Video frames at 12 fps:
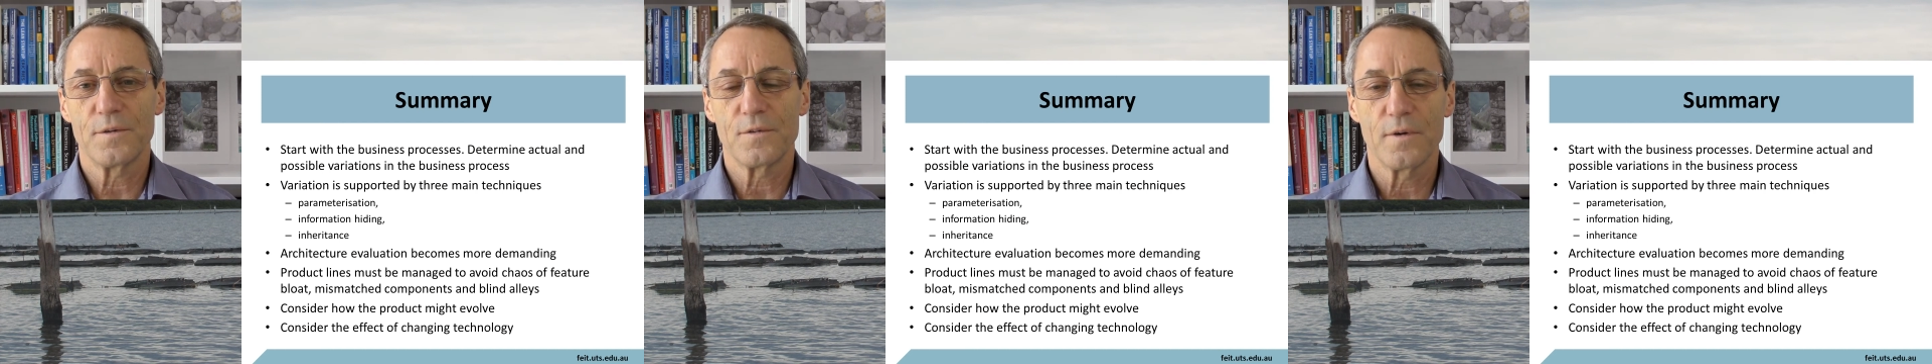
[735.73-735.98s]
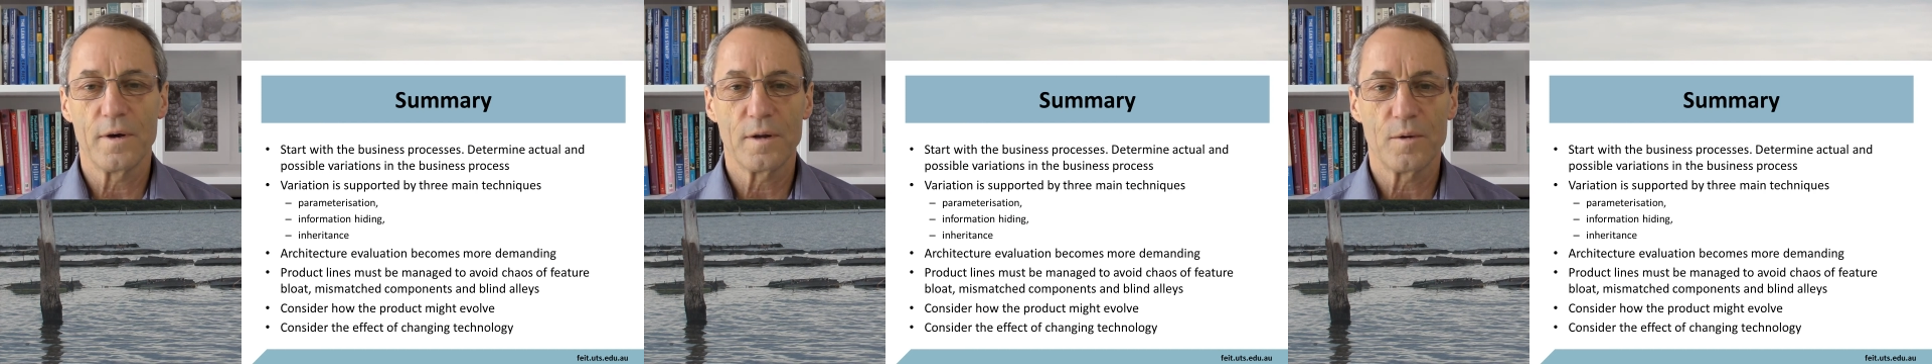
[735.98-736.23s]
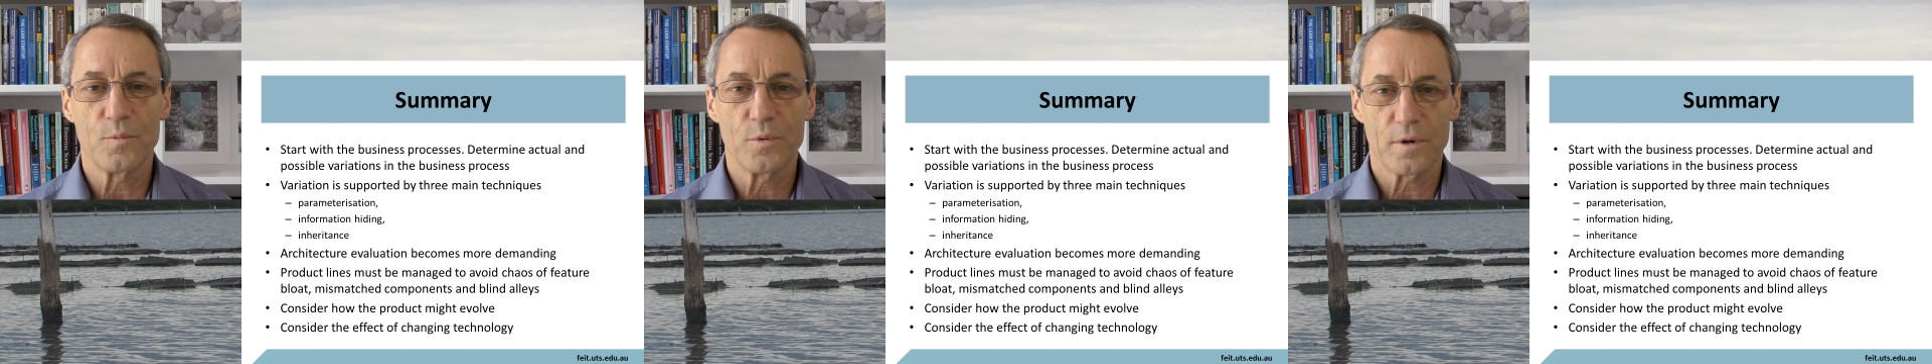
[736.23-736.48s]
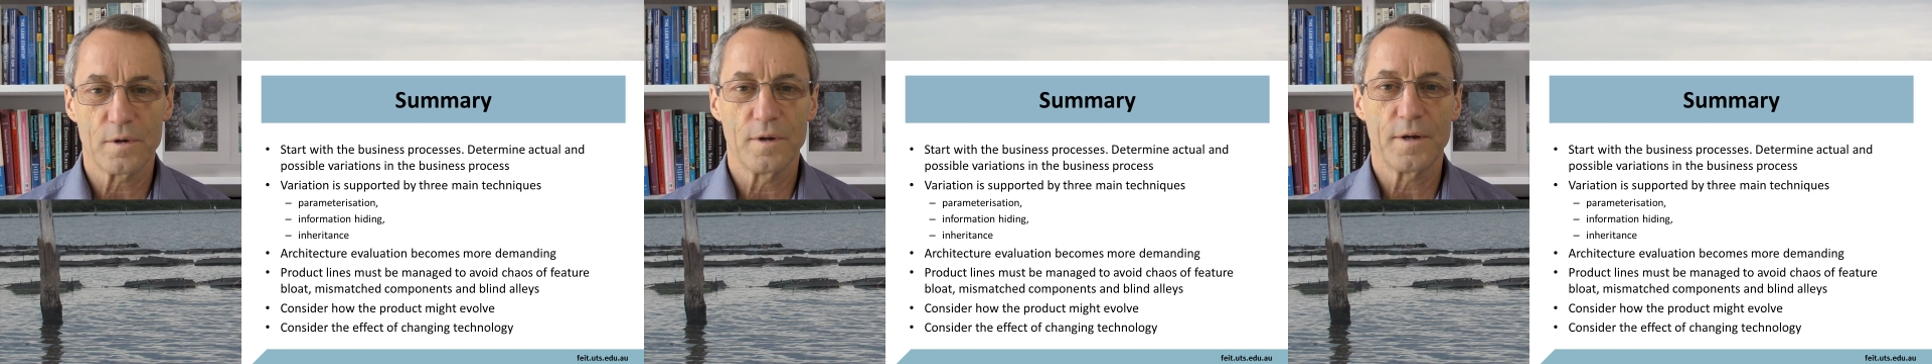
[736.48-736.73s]
design a
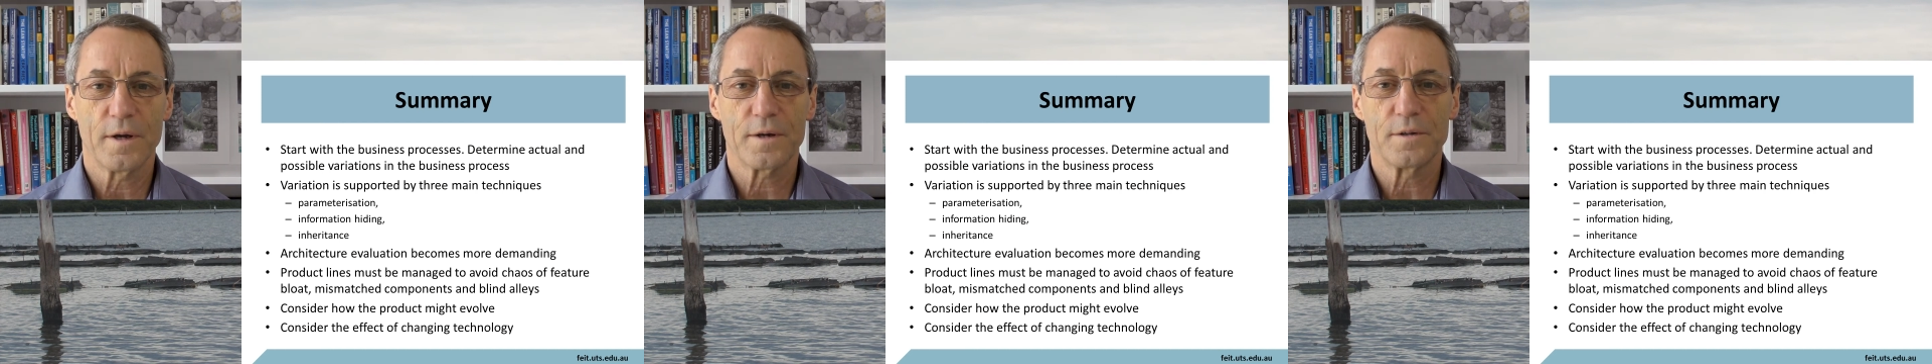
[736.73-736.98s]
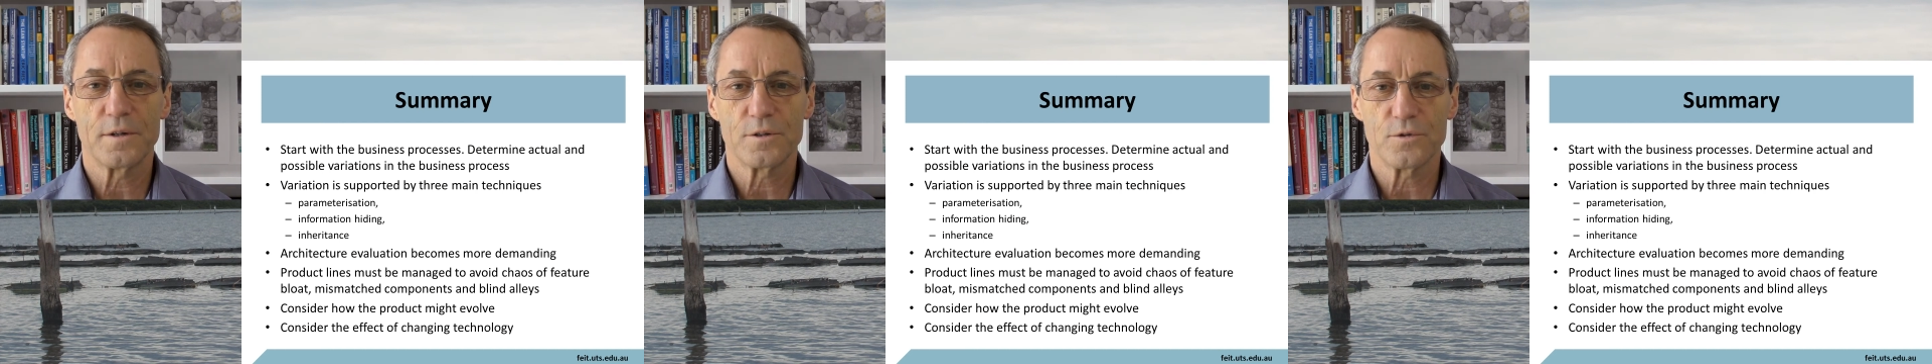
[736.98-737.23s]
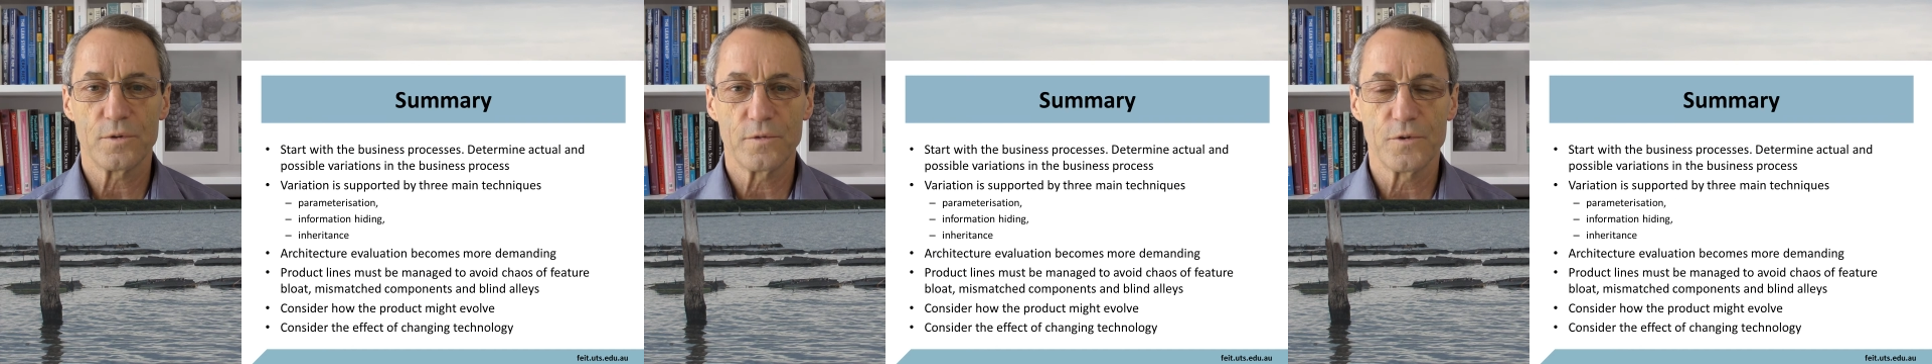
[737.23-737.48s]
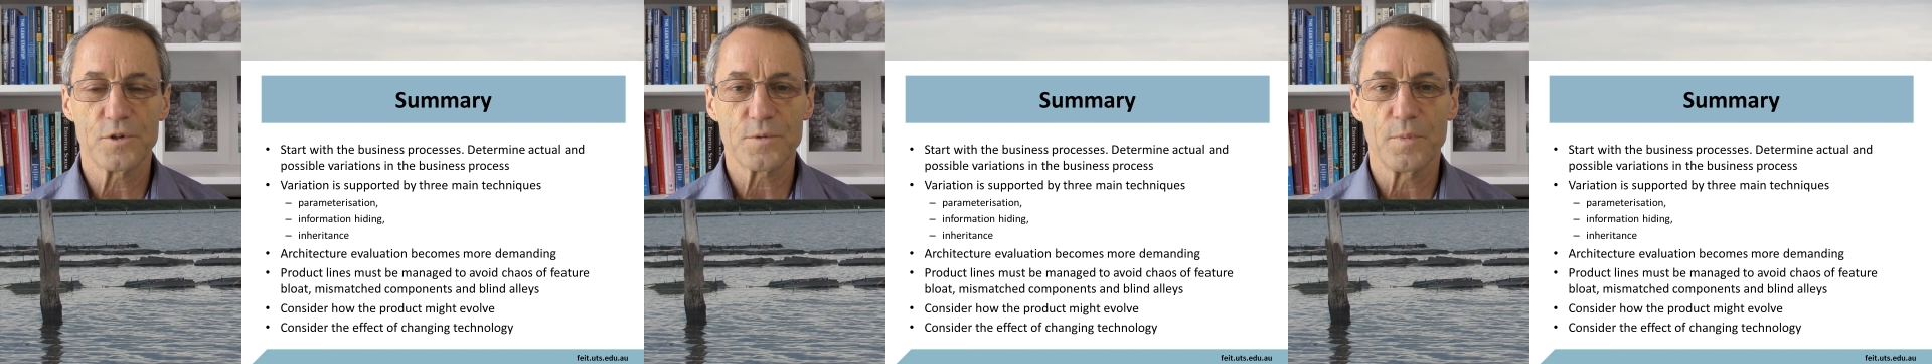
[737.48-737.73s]
product line architecture in the
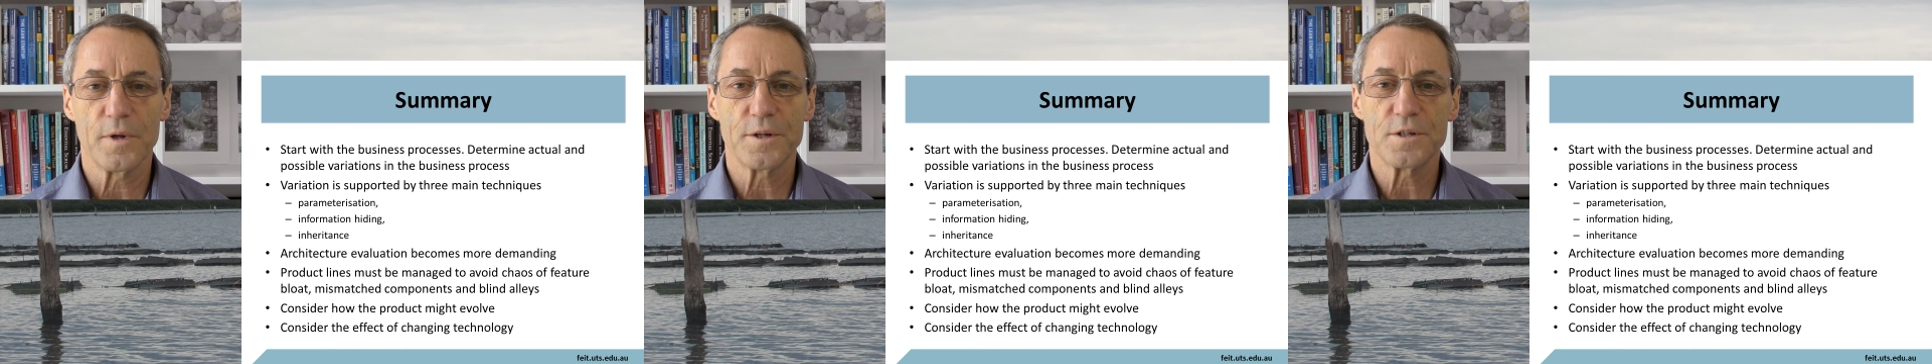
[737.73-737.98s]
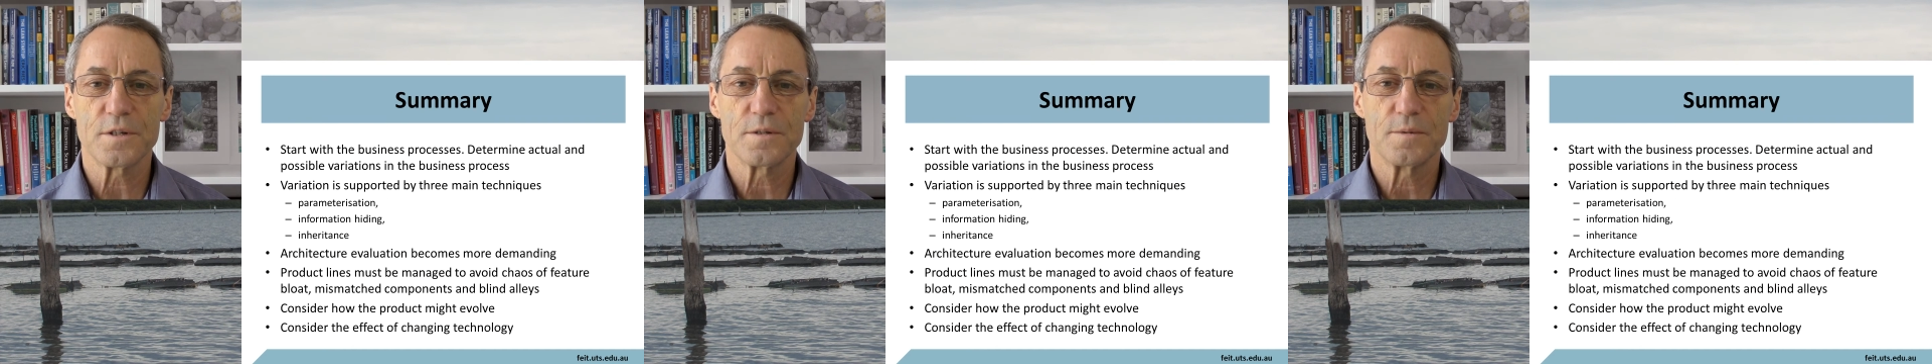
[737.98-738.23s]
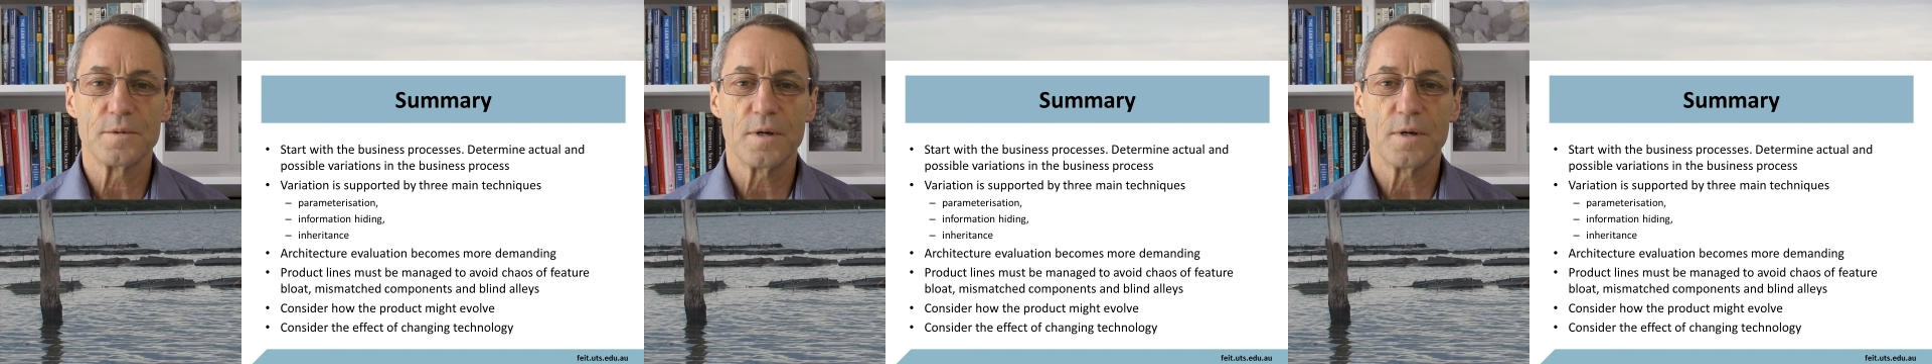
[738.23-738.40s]
first place,